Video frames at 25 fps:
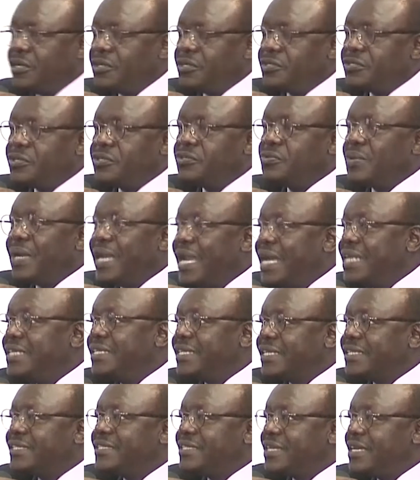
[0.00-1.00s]
So to a large
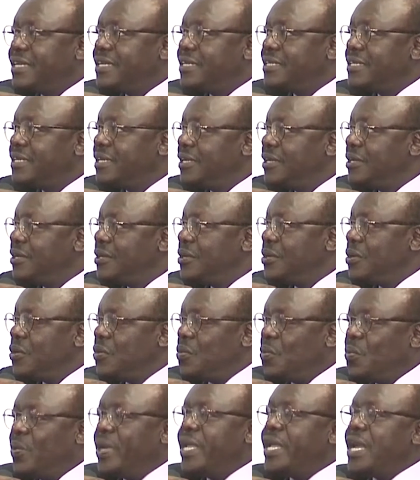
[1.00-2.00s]
extent,
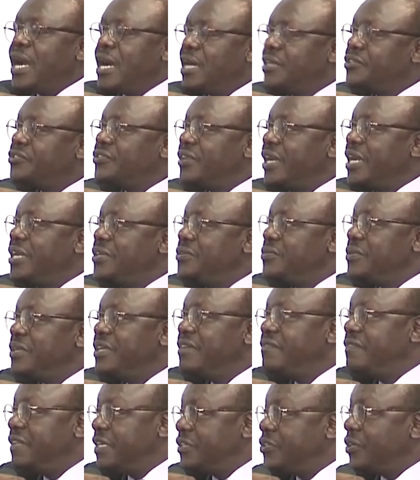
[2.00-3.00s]
we are trying to
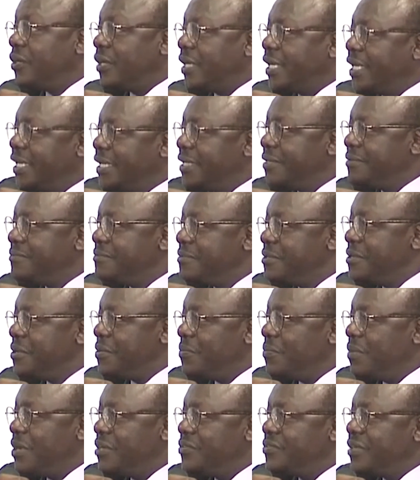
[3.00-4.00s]
live the talk.
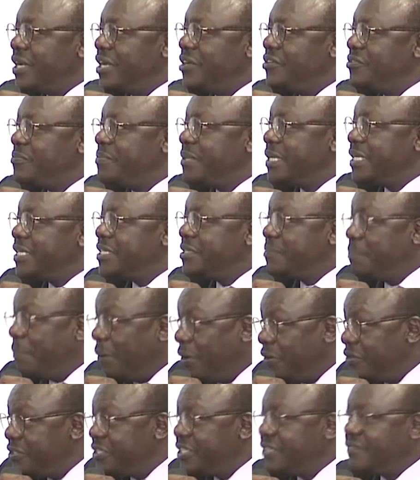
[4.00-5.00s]
We're trying to be
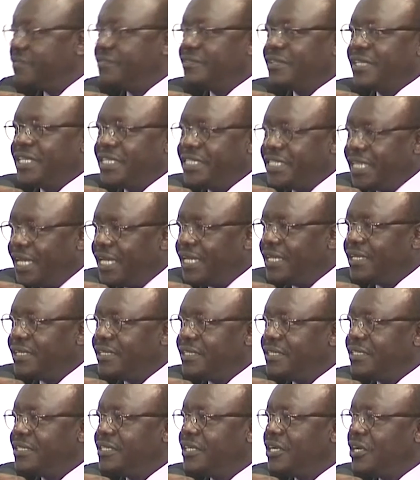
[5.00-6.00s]
responsive to the
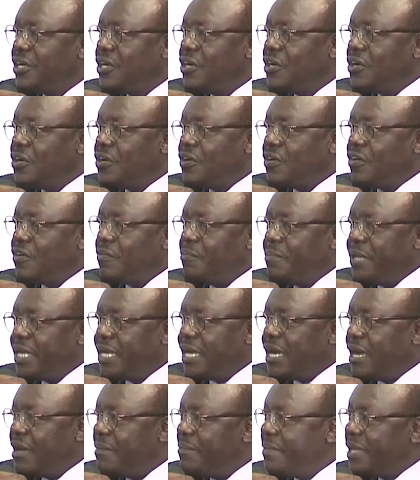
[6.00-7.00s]
challenge of
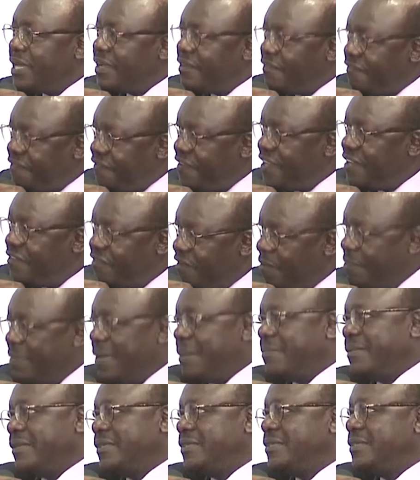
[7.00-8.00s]
becoming fit for
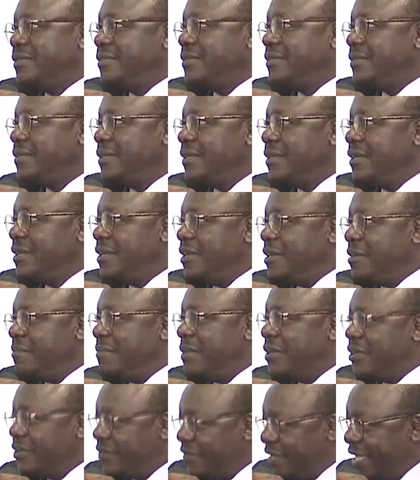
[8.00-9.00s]
purpose.
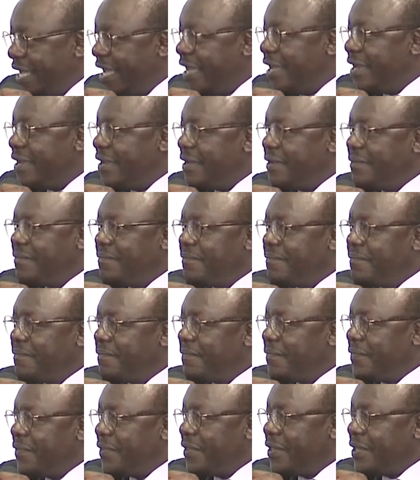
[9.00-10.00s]
But again,
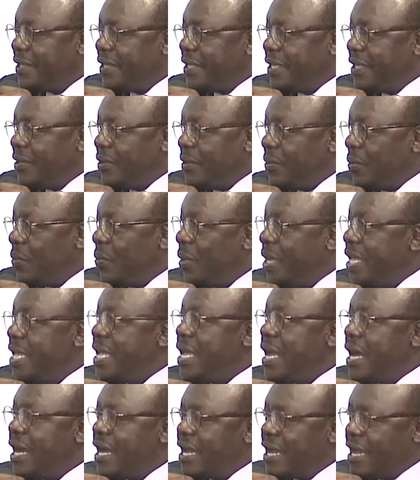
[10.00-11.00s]

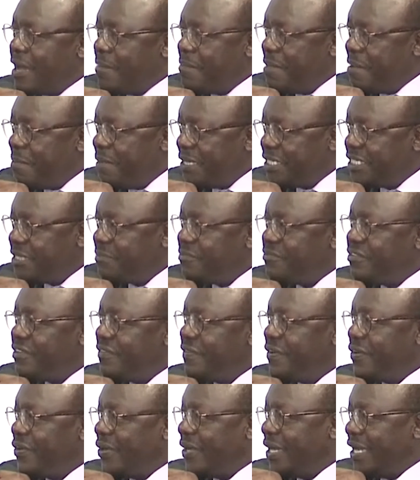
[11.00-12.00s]
we are a
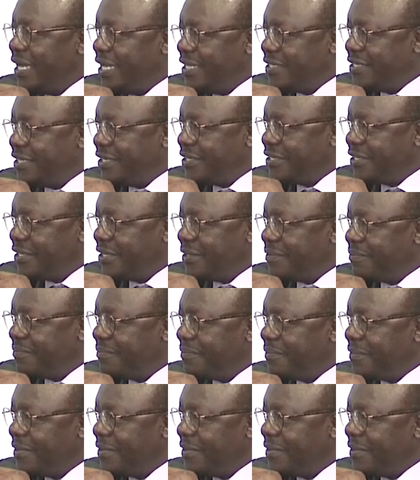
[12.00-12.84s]
membership-driven organization.